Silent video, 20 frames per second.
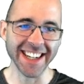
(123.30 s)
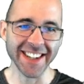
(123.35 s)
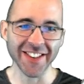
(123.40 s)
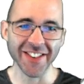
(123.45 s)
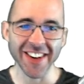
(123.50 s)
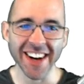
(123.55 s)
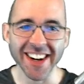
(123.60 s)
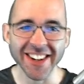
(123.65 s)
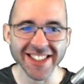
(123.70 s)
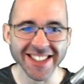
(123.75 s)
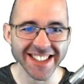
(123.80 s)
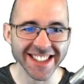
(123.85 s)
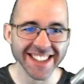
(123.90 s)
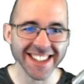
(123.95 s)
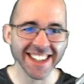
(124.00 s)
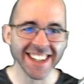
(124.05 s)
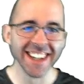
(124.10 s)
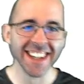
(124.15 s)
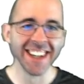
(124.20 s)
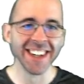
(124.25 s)
if I was
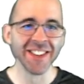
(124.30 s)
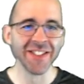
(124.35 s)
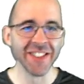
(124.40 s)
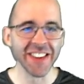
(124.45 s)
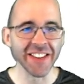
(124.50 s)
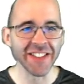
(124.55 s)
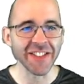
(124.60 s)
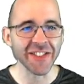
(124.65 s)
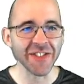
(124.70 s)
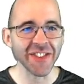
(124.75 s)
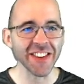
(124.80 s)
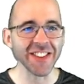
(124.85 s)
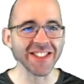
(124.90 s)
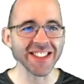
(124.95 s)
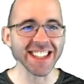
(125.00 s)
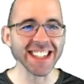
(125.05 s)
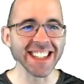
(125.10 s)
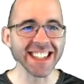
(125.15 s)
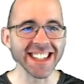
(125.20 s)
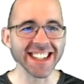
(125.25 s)
maybe
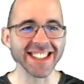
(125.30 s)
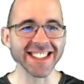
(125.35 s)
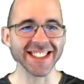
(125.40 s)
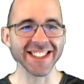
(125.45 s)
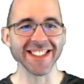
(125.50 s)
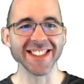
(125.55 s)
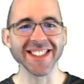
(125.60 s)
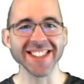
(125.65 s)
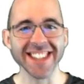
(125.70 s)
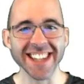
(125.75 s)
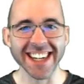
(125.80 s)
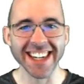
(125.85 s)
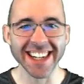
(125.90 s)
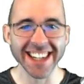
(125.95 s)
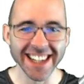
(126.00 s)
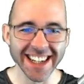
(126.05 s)
15 years old,